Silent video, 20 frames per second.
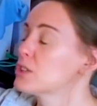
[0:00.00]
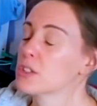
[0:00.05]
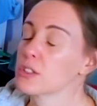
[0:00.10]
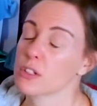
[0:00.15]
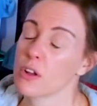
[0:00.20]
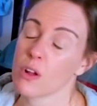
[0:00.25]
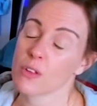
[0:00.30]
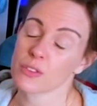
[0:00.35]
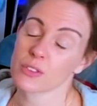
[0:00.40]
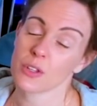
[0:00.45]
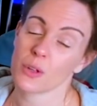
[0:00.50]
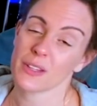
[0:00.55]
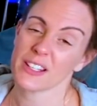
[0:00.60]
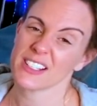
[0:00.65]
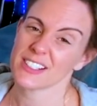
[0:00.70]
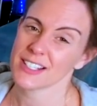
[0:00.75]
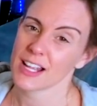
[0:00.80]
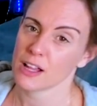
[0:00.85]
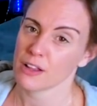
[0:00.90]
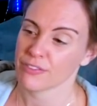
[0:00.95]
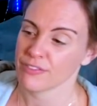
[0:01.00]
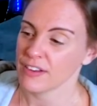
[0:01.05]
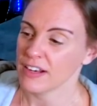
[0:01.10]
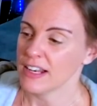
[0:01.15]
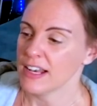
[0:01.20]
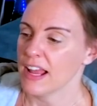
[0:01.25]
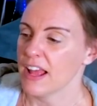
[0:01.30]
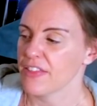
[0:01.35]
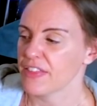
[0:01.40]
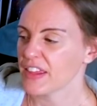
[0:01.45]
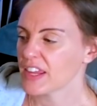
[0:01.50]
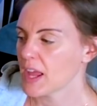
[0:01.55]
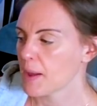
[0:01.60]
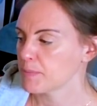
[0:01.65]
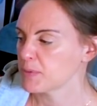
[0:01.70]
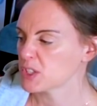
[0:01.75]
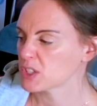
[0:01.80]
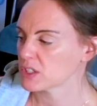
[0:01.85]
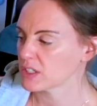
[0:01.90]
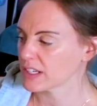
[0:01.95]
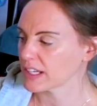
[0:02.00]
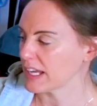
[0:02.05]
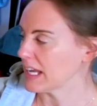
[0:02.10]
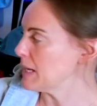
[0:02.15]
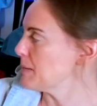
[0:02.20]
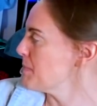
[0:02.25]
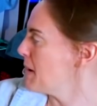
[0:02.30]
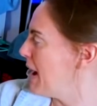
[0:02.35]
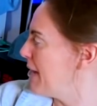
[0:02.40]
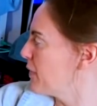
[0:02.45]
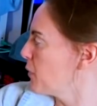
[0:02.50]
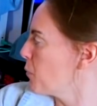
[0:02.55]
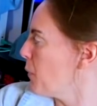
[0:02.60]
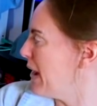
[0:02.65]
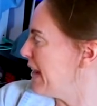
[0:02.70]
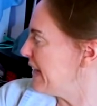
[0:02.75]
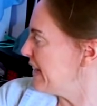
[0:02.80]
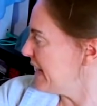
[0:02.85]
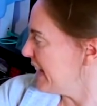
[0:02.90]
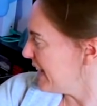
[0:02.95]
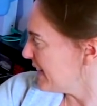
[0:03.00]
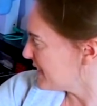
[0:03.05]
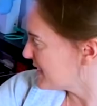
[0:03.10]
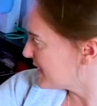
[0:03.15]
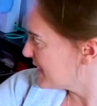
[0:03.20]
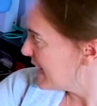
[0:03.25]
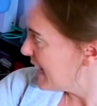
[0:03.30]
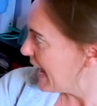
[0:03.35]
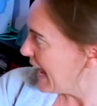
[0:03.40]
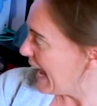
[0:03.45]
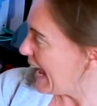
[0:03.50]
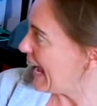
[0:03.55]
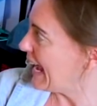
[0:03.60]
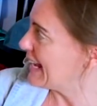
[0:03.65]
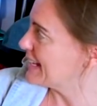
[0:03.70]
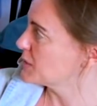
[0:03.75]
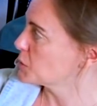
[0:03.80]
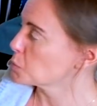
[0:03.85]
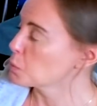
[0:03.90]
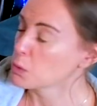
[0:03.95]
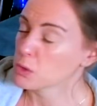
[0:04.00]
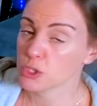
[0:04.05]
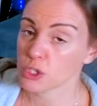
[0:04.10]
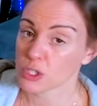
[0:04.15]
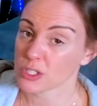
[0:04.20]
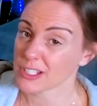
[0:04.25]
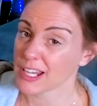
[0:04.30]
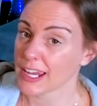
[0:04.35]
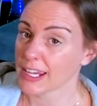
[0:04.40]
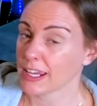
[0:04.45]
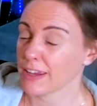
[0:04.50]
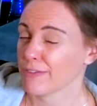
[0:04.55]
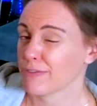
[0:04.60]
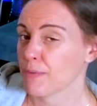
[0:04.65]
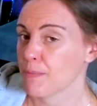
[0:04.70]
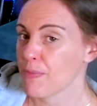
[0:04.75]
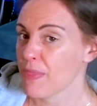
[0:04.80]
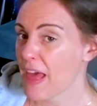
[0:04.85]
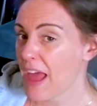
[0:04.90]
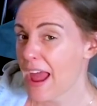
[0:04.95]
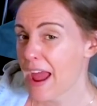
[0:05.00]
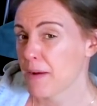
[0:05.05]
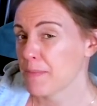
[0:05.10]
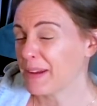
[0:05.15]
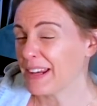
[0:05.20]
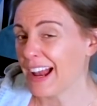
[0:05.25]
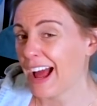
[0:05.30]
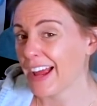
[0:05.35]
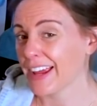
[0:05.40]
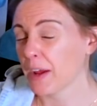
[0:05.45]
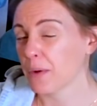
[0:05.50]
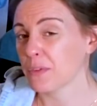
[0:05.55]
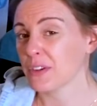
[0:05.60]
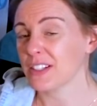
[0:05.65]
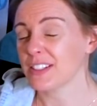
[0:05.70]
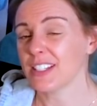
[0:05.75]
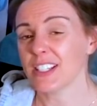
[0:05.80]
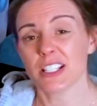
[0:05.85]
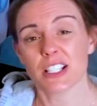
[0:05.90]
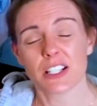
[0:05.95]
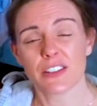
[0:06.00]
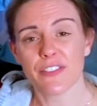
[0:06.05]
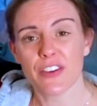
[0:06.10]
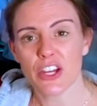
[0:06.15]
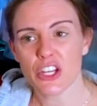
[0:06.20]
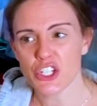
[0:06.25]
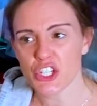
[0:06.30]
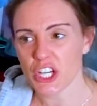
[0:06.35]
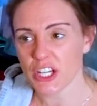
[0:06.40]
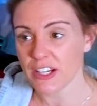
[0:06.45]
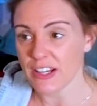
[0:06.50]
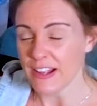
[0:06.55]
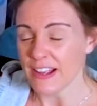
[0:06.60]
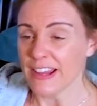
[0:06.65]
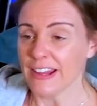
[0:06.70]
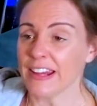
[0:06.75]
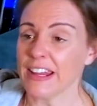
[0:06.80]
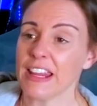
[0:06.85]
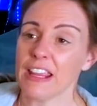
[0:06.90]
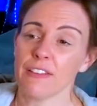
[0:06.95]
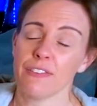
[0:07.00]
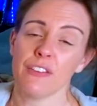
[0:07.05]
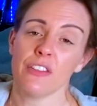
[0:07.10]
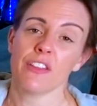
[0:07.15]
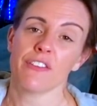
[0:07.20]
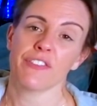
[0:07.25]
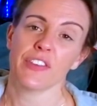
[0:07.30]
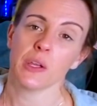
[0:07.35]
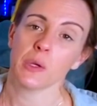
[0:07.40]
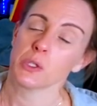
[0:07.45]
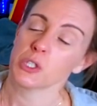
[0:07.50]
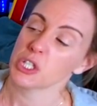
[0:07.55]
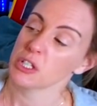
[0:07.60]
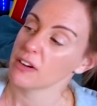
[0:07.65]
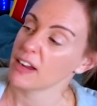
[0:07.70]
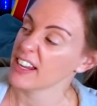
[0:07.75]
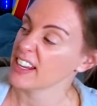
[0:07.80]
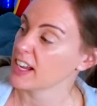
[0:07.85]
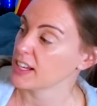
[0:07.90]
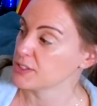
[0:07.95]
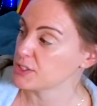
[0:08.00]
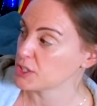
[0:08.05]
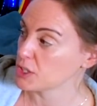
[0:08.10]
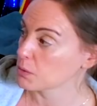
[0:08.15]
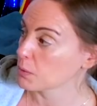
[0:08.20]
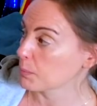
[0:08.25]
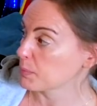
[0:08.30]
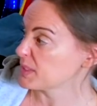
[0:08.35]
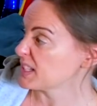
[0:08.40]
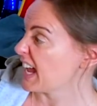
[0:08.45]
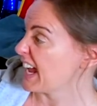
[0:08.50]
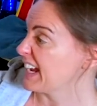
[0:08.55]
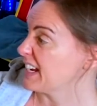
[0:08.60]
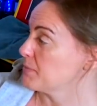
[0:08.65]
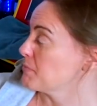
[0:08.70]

console itself. I think I'm just going to keep mine the way it is, and we'll just take it from there. I mean, I own a disc version. If in the future I do obtain